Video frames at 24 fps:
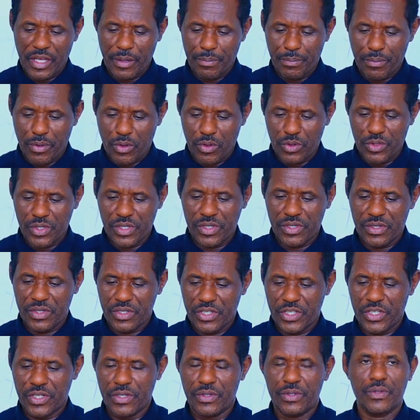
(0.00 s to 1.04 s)

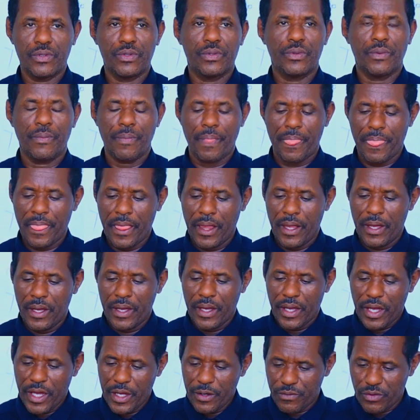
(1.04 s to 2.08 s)
approaches to
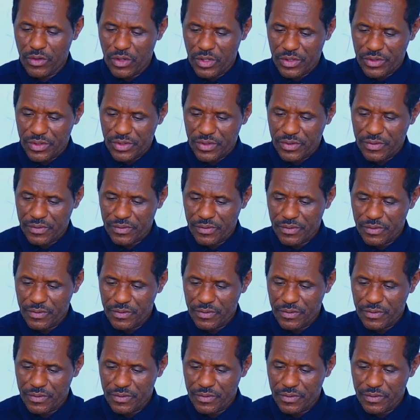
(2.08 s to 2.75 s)
influence.